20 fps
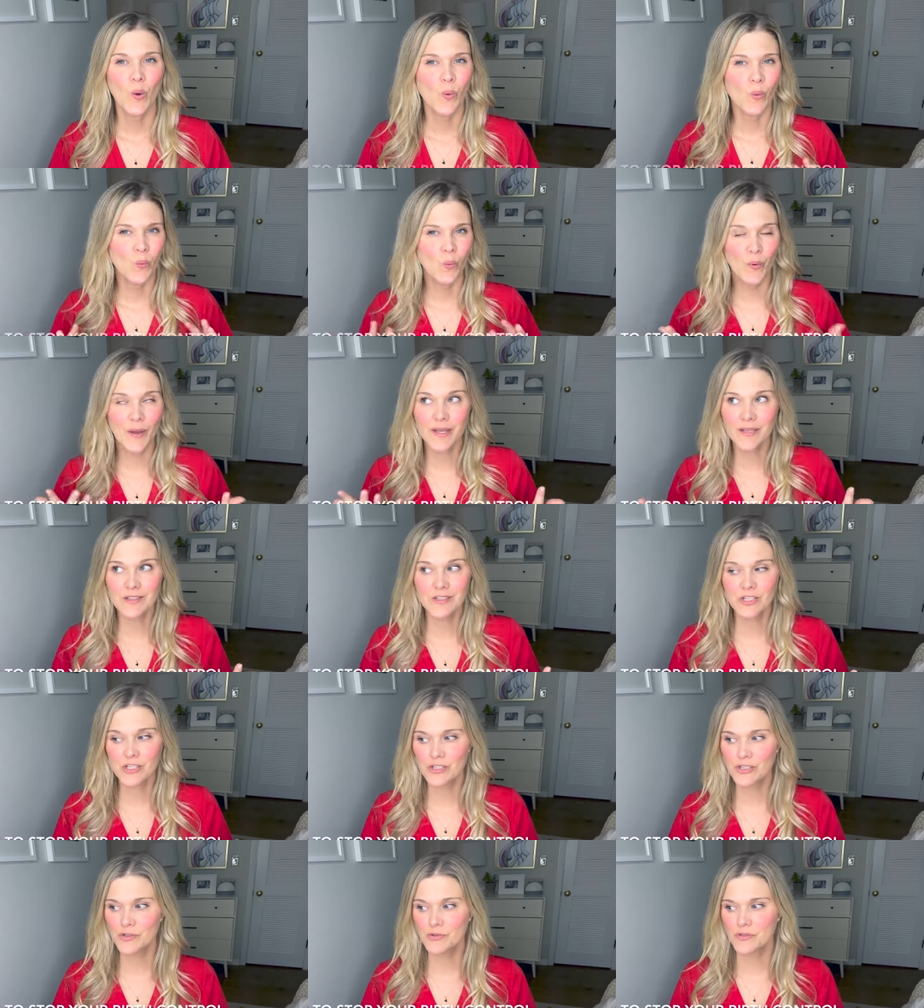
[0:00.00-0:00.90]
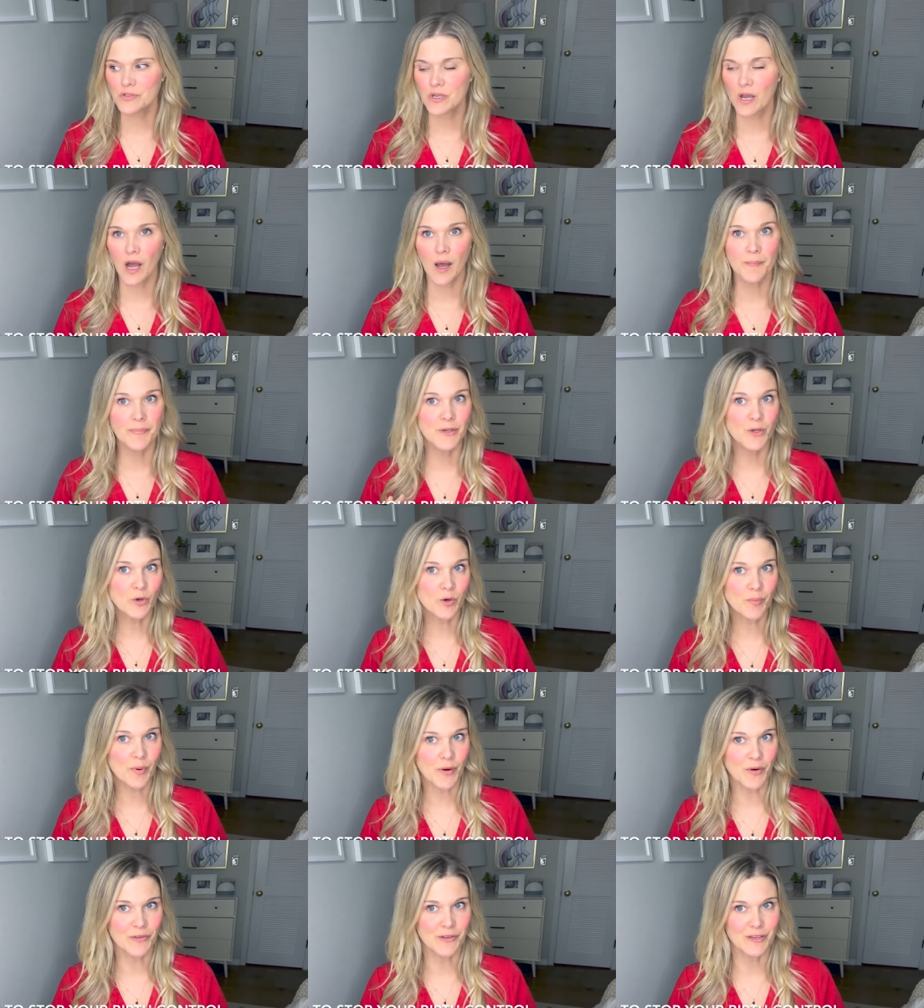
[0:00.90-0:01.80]
When should you stop your
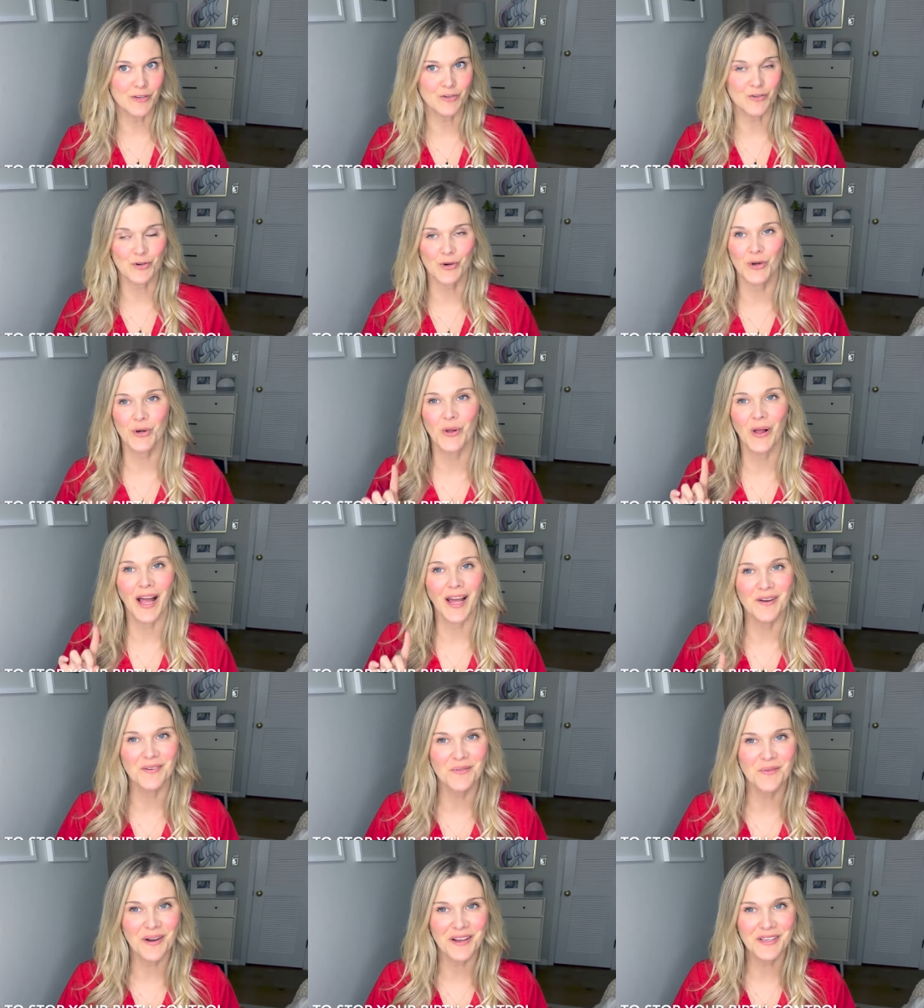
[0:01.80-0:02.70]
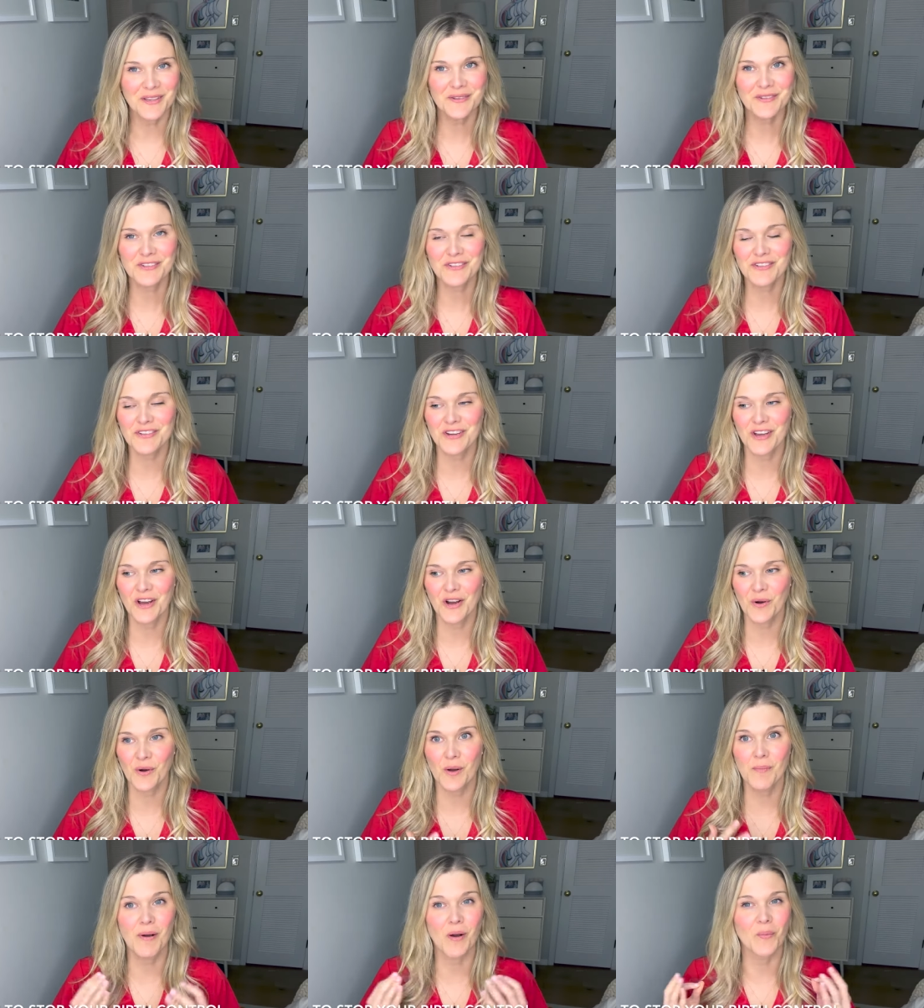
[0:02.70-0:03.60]
birth control and what you should
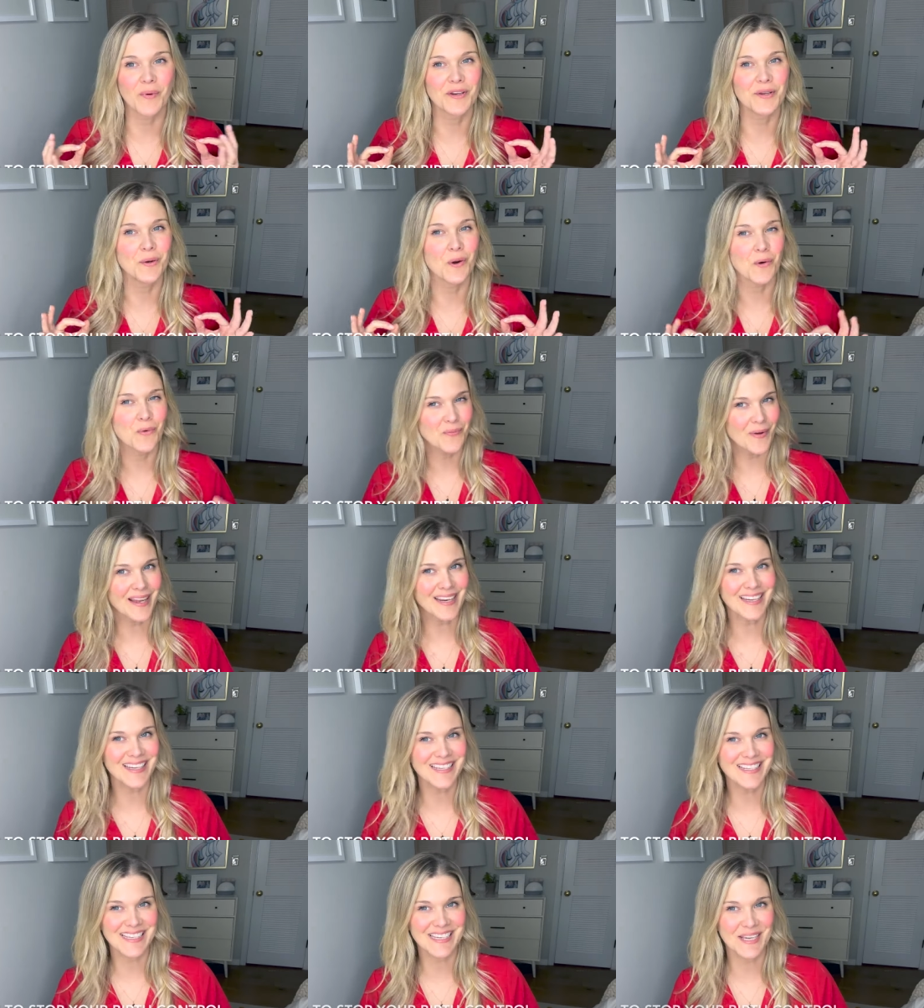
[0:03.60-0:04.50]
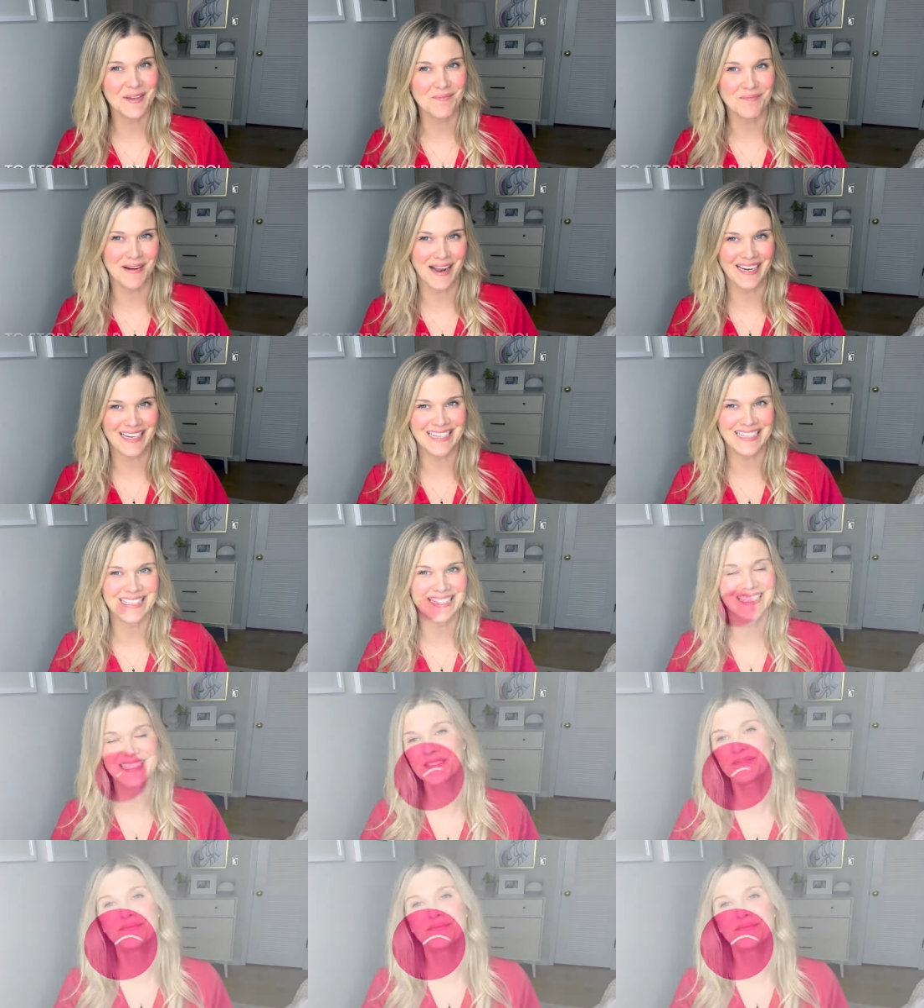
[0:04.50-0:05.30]
know about when you are ready to get pregnant?